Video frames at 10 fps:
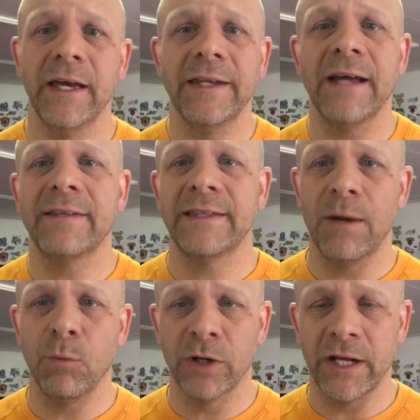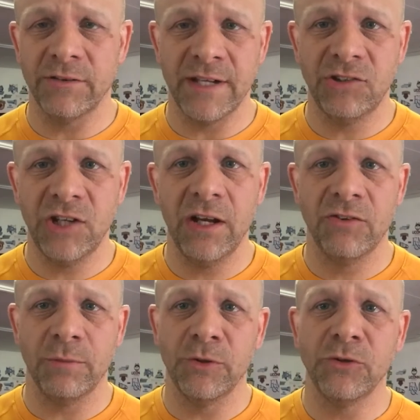Not that that workout's not
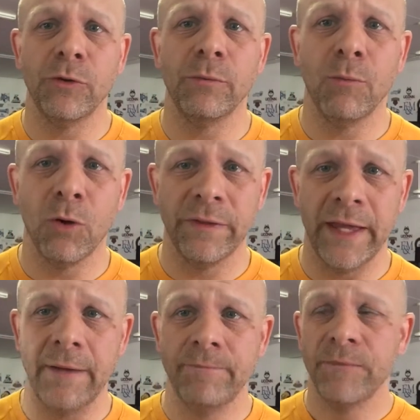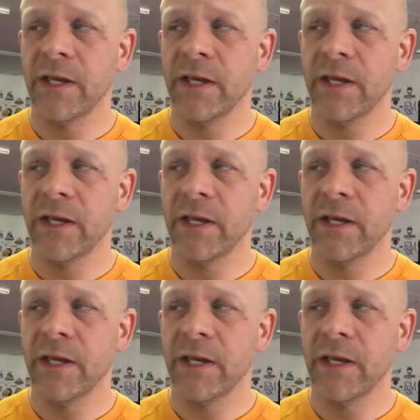challenging, but they're doing more than that.